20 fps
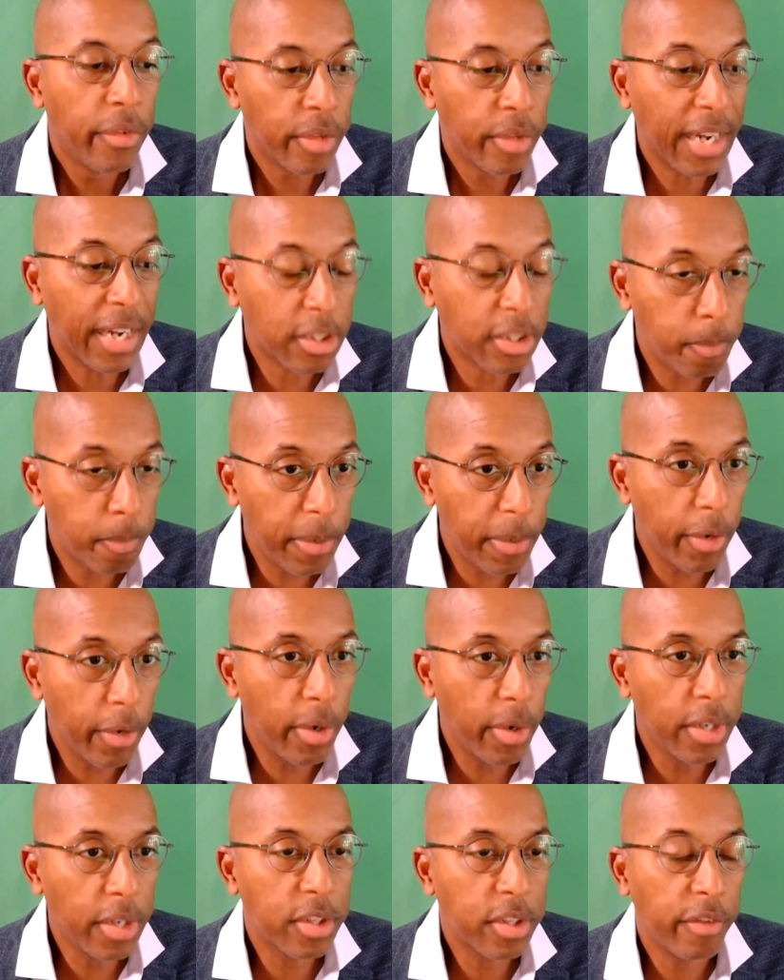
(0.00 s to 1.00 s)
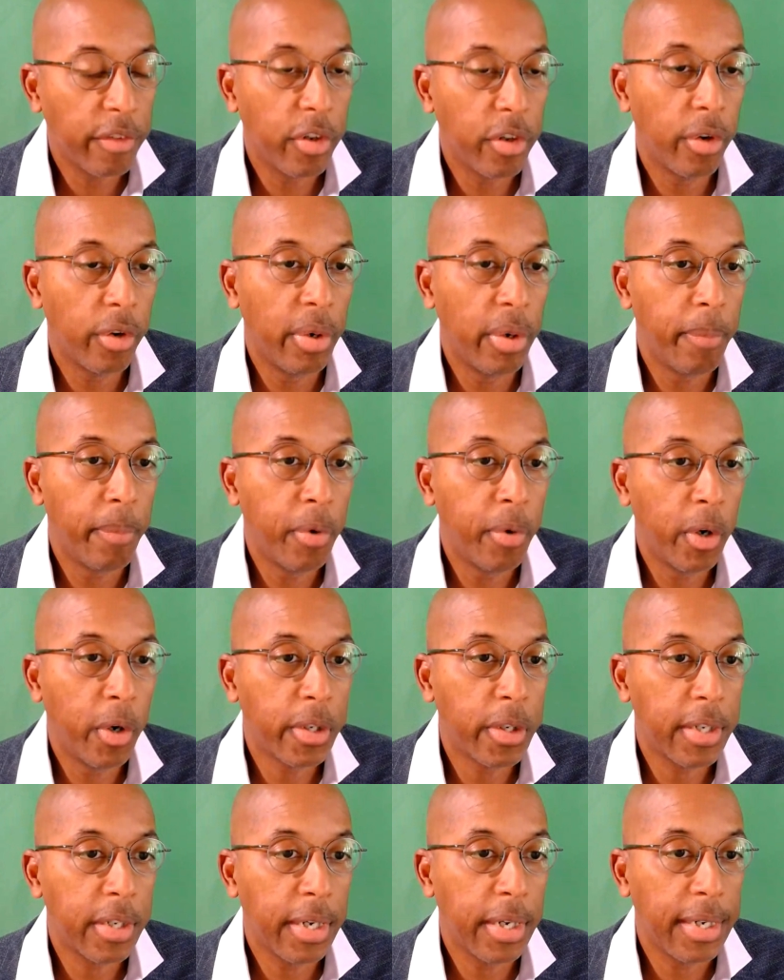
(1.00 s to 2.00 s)
experience of your
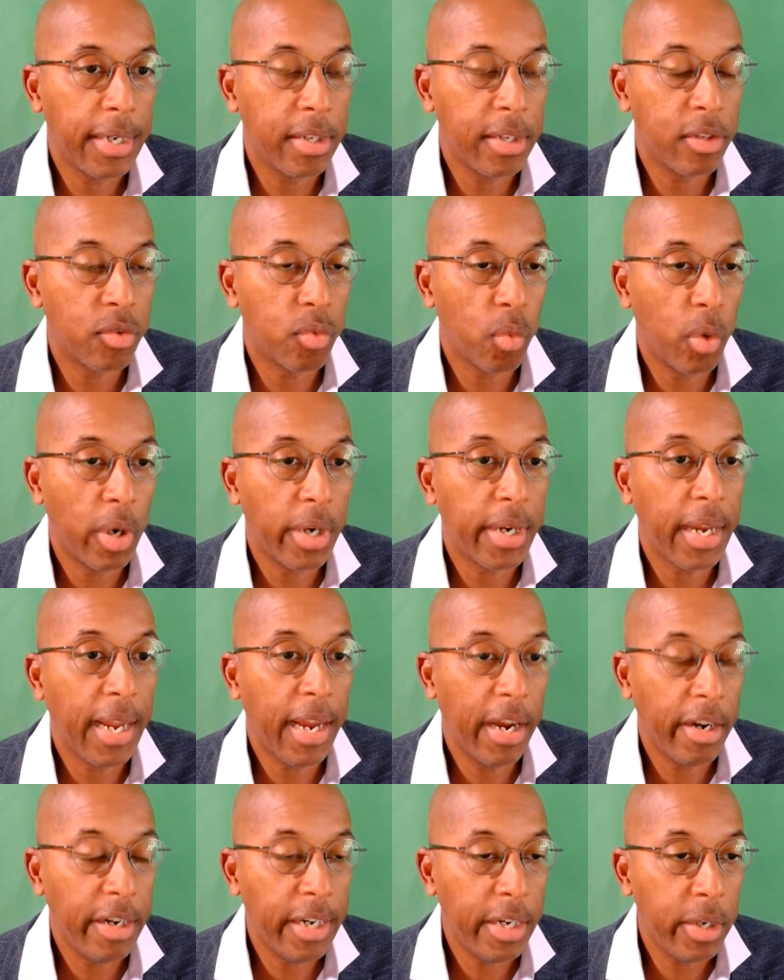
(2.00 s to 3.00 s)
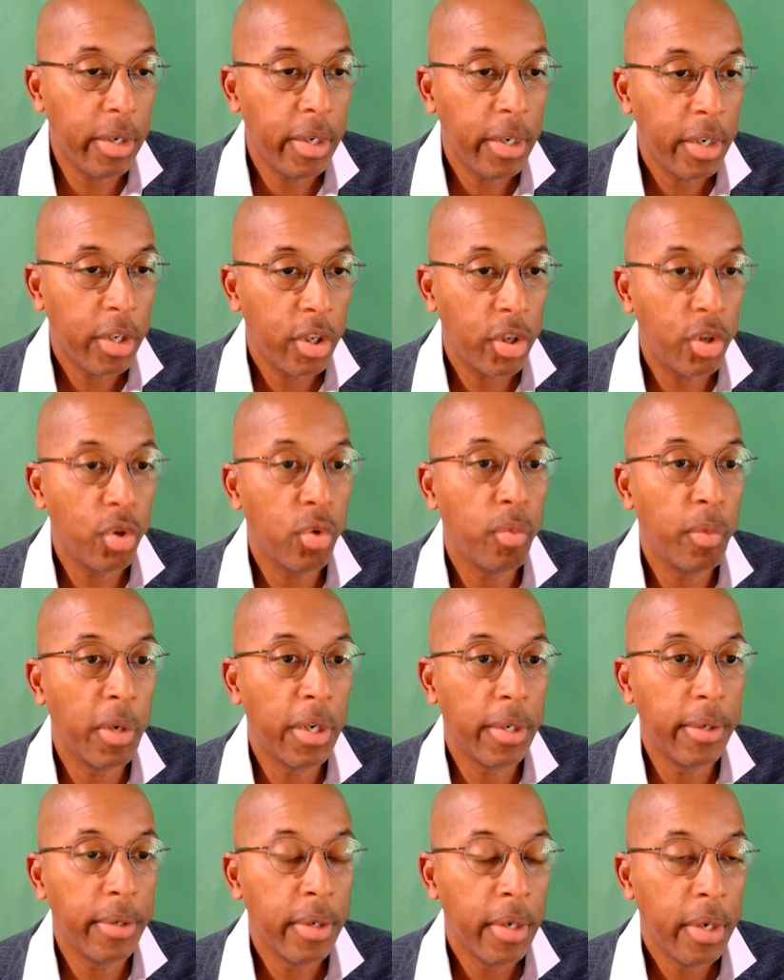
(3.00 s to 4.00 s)
reporter is what any
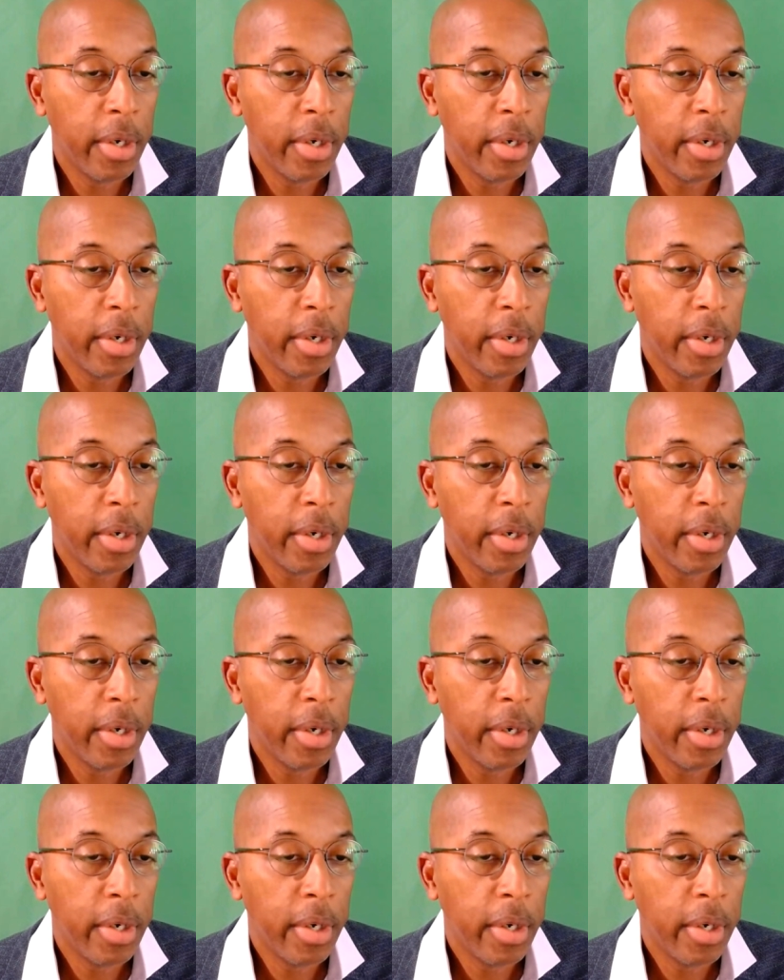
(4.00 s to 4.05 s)
human